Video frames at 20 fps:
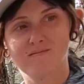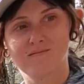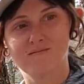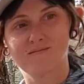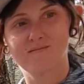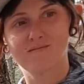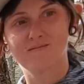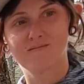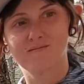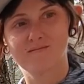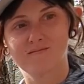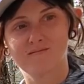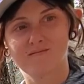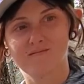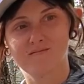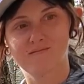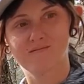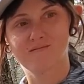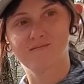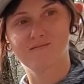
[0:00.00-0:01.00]

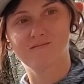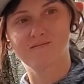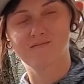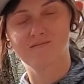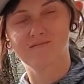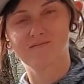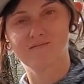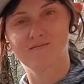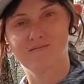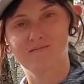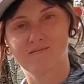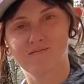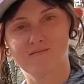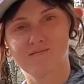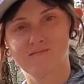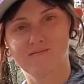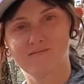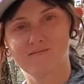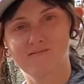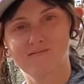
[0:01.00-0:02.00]

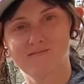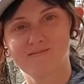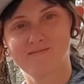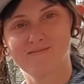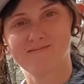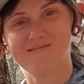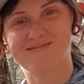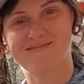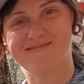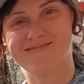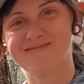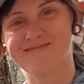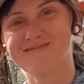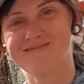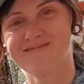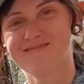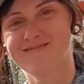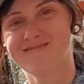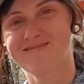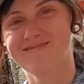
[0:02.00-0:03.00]

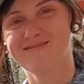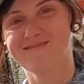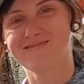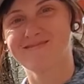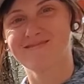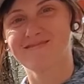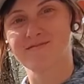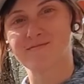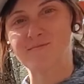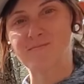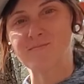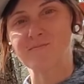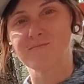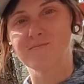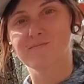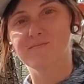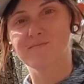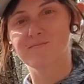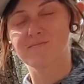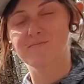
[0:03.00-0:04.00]

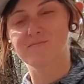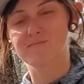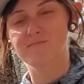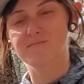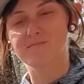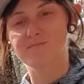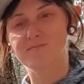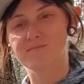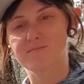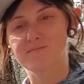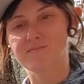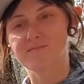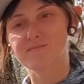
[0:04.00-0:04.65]
[no speech]